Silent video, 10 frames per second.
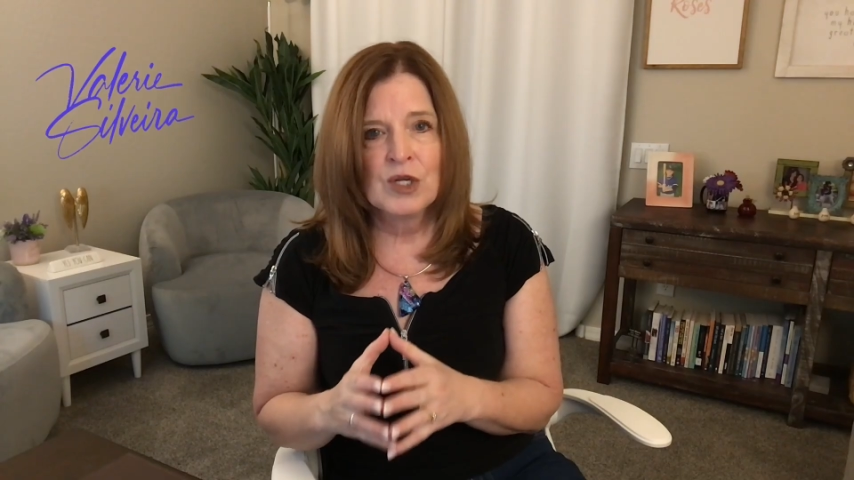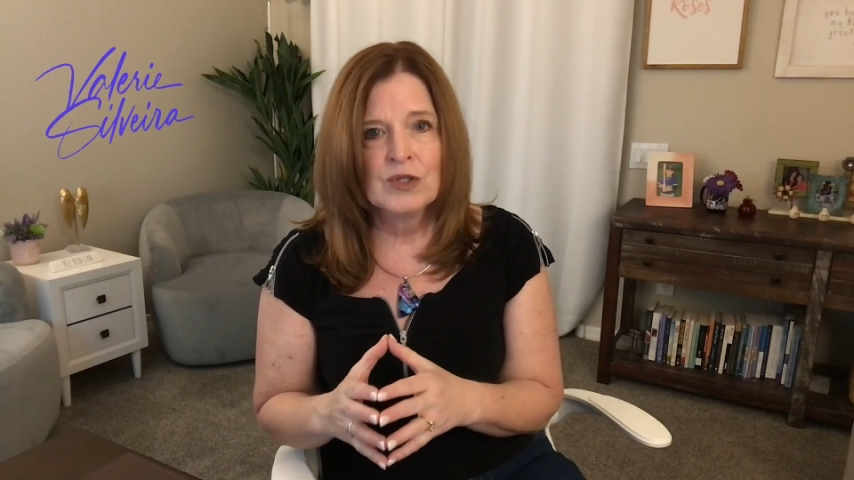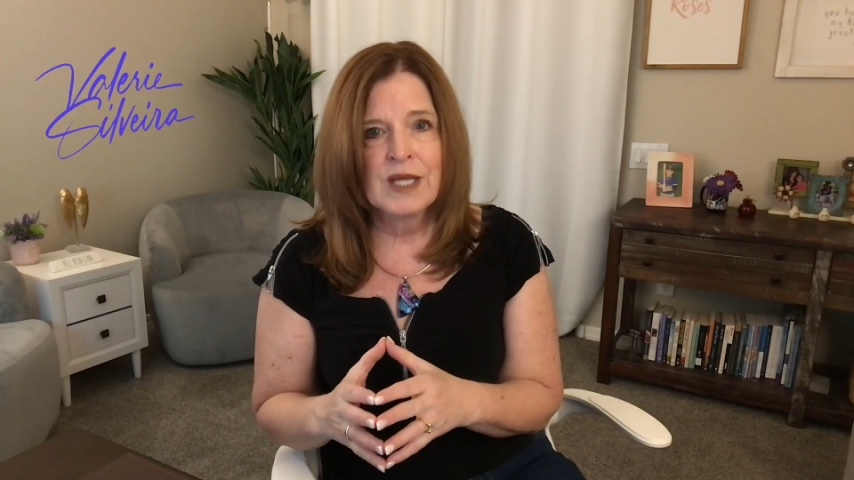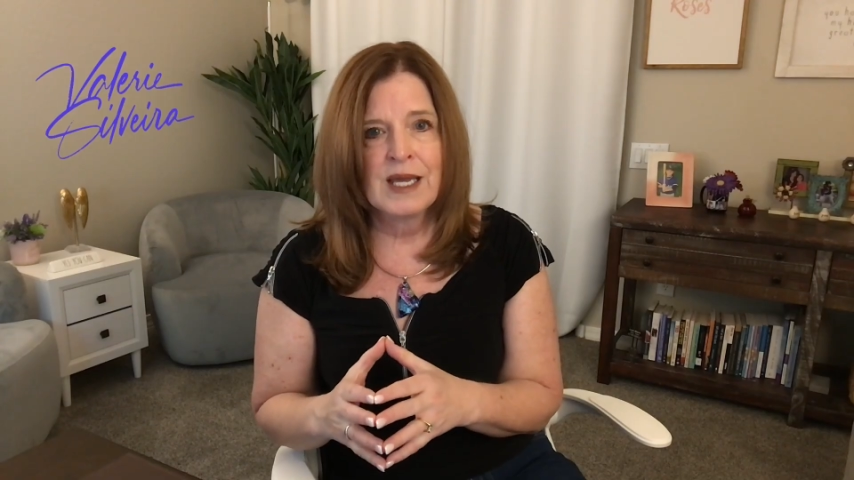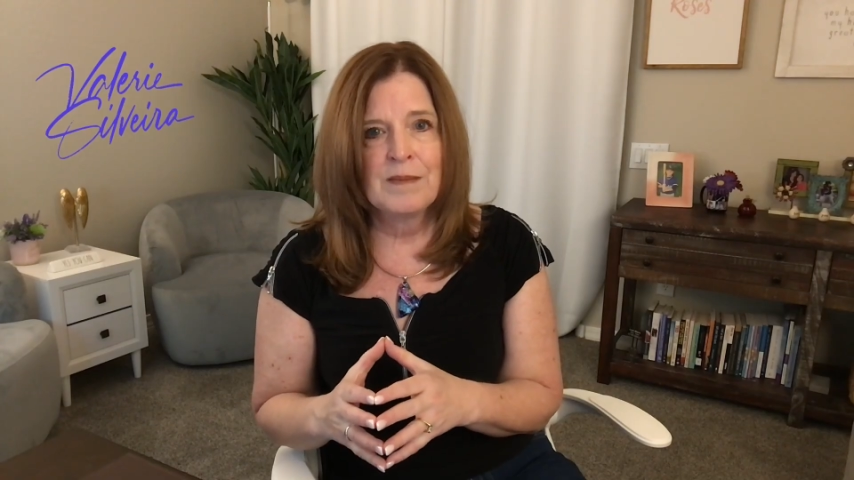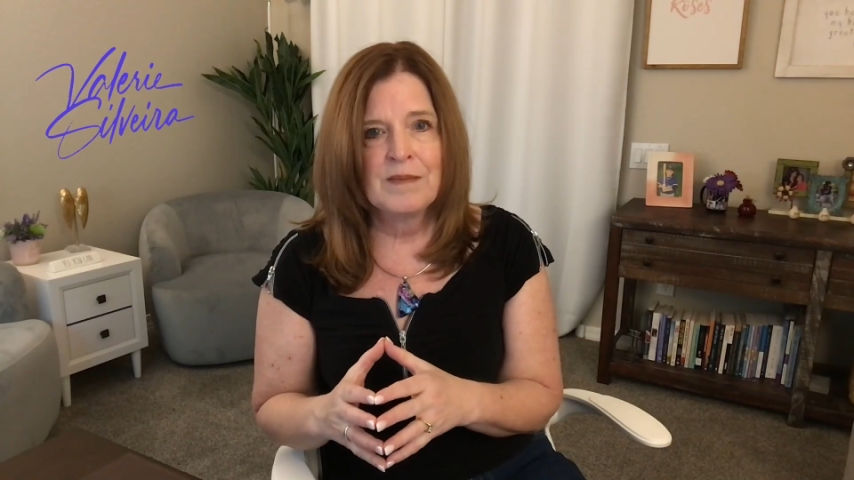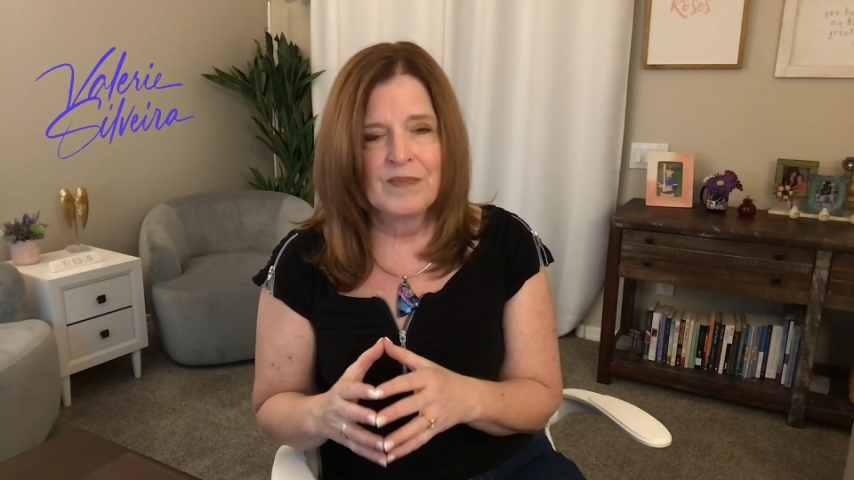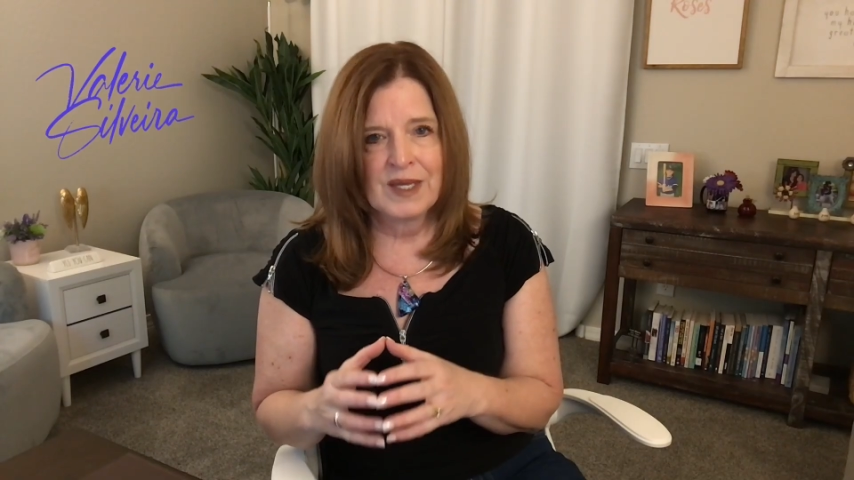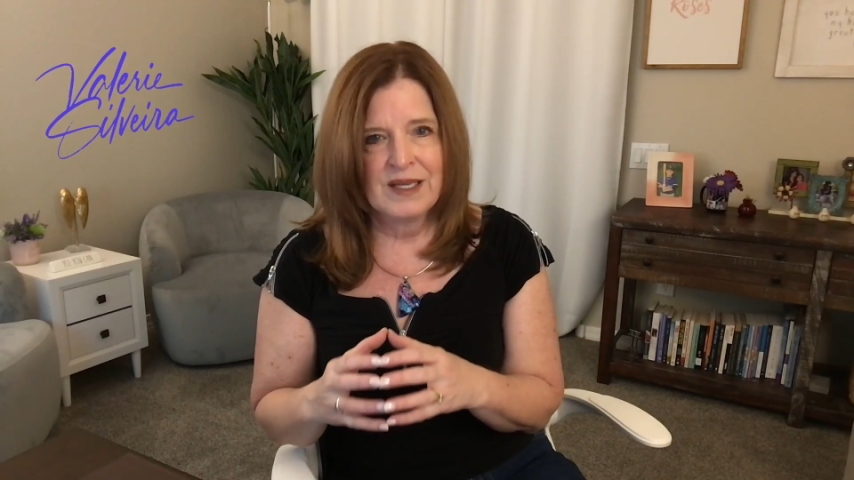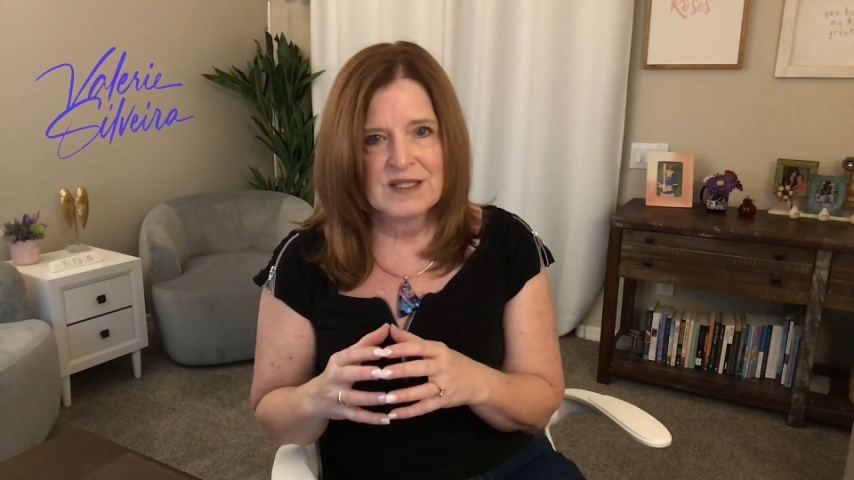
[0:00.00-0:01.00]
name
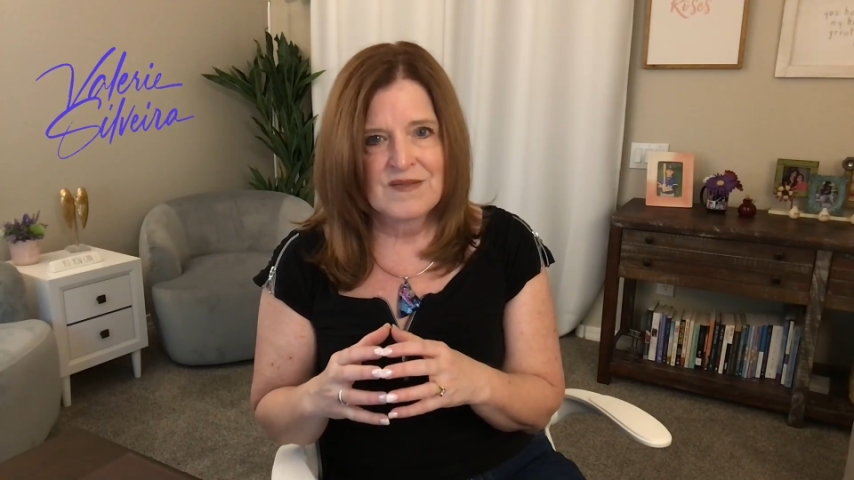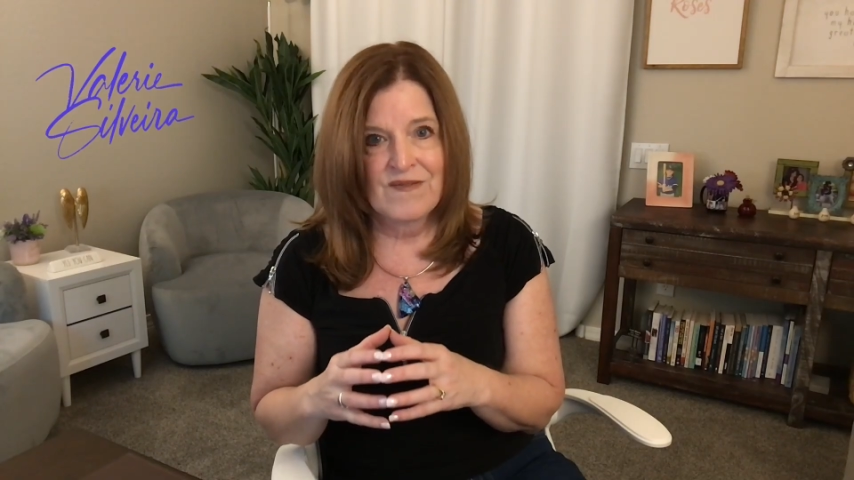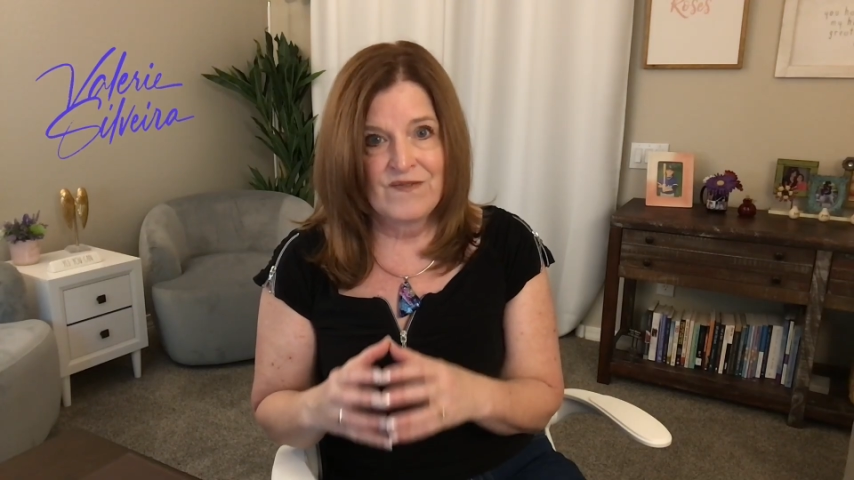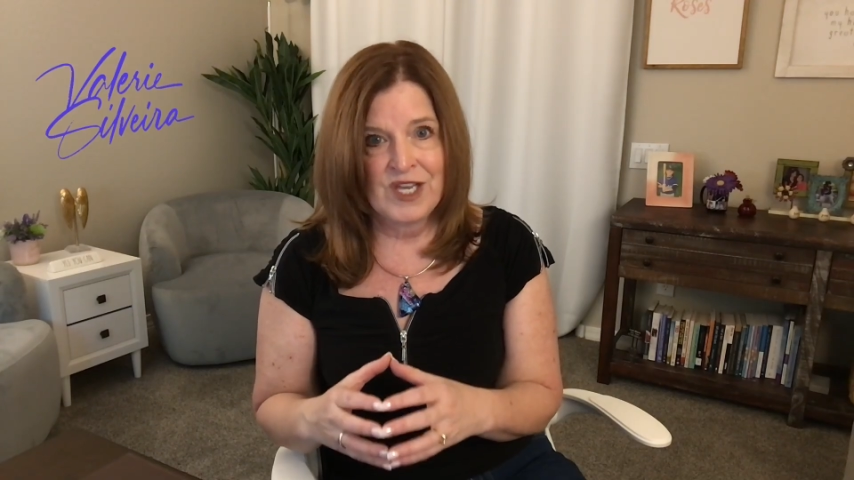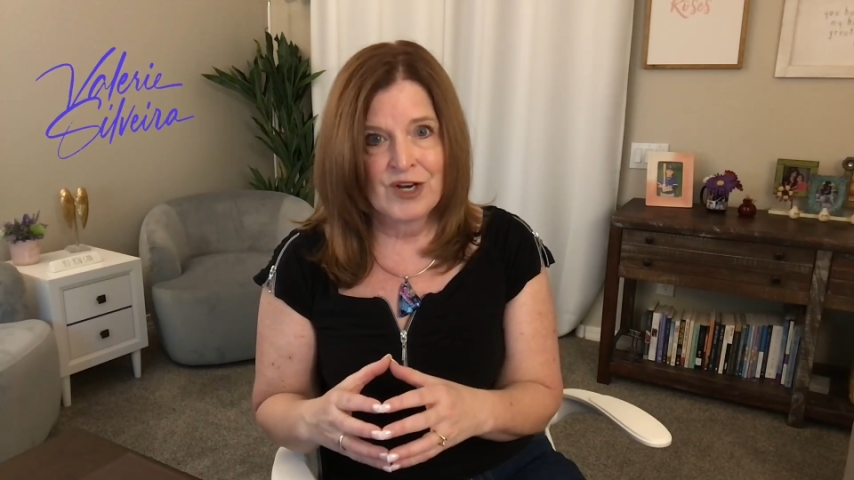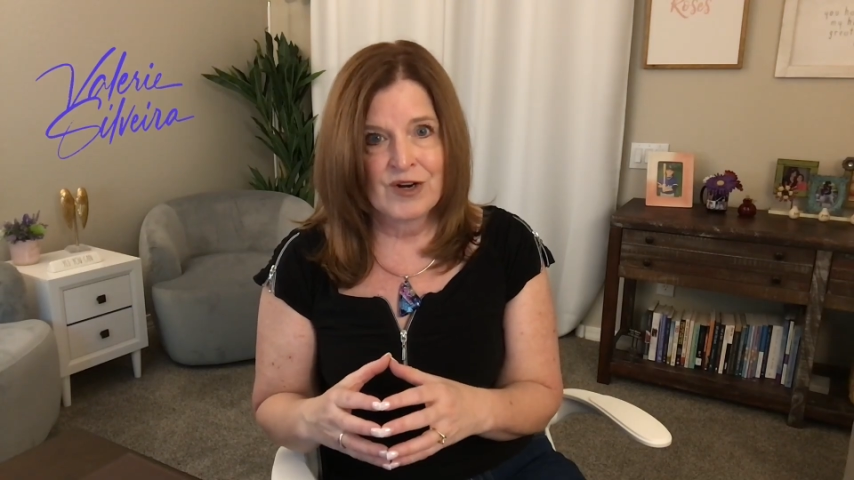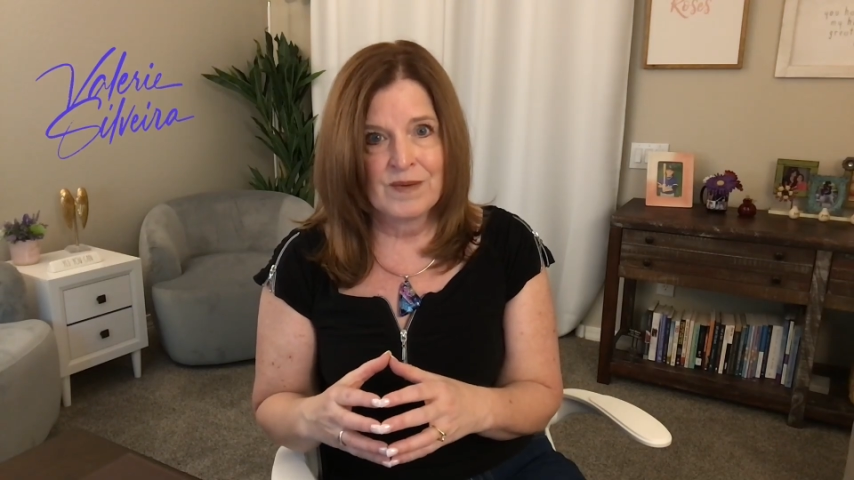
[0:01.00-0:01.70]
is fear.